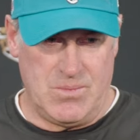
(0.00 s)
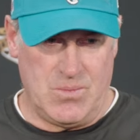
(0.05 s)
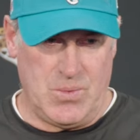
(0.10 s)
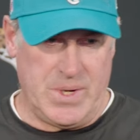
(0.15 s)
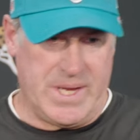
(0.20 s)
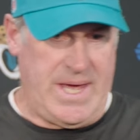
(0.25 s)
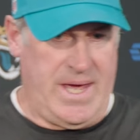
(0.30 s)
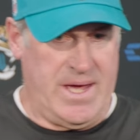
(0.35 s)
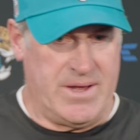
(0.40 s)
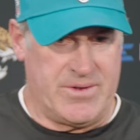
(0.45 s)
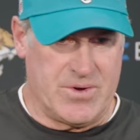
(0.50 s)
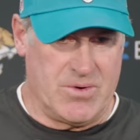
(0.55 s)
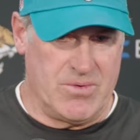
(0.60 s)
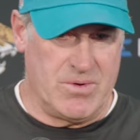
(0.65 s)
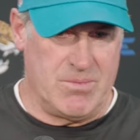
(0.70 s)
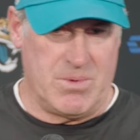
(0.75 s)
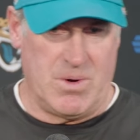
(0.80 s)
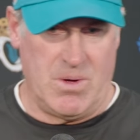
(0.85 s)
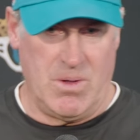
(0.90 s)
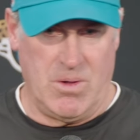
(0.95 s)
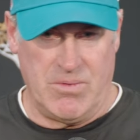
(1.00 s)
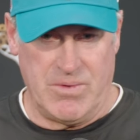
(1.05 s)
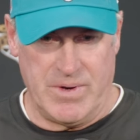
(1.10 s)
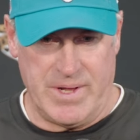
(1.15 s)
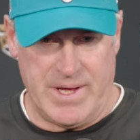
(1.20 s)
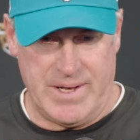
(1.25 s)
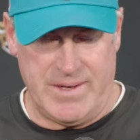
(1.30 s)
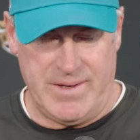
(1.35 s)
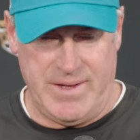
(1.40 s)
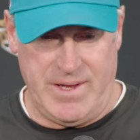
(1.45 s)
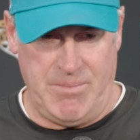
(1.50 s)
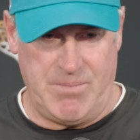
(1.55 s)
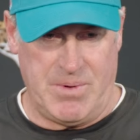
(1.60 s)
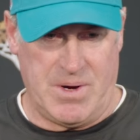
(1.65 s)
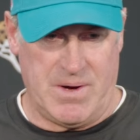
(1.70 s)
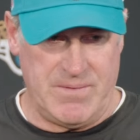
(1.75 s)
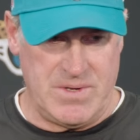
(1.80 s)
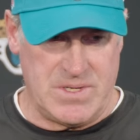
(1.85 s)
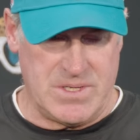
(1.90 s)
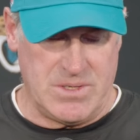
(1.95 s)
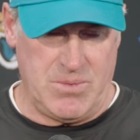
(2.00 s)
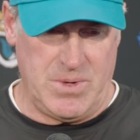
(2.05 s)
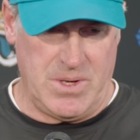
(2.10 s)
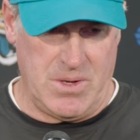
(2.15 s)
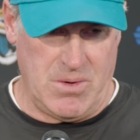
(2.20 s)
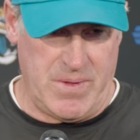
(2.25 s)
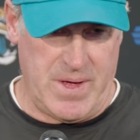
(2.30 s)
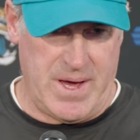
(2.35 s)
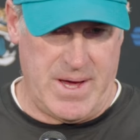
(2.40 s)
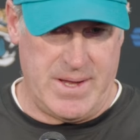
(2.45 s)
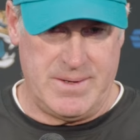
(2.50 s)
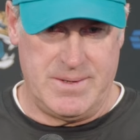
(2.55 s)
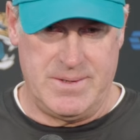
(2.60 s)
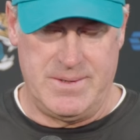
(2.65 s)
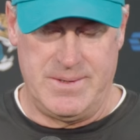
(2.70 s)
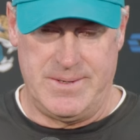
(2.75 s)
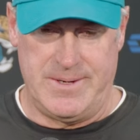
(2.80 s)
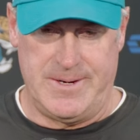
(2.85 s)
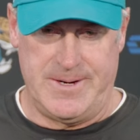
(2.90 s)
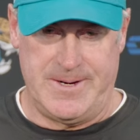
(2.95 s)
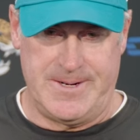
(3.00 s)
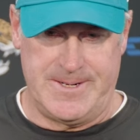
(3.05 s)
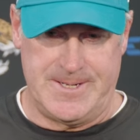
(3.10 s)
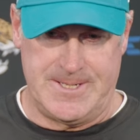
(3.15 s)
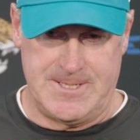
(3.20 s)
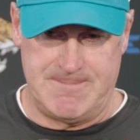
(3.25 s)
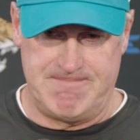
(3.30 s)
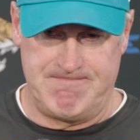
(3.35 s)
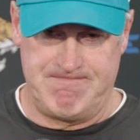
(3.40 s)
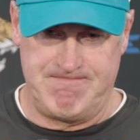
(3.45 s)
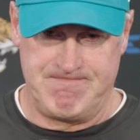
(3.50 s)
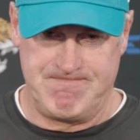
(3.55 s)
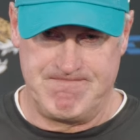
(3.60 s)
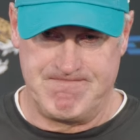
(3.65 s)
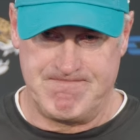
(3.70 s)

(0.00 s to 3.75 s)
we can't turn the ball over that deep. Obviously, we know that. But